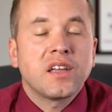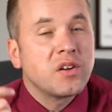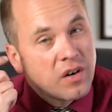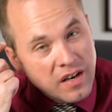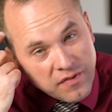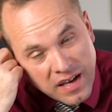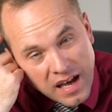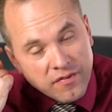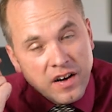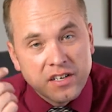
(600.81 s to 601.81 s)
And you know what? If you
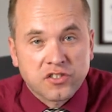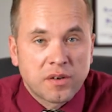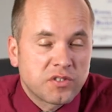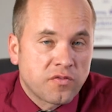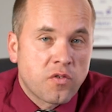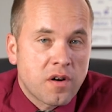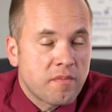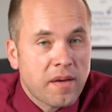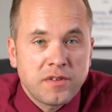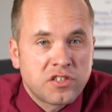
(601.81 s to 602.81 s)
can't find a scripture for it,
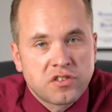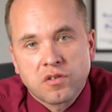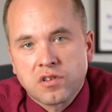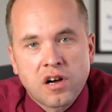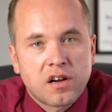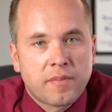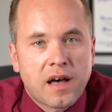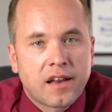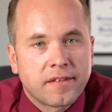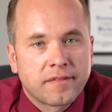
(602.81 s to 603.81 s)
maybe just don't talk
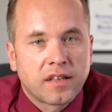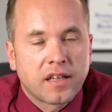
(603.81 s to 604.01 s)
about it.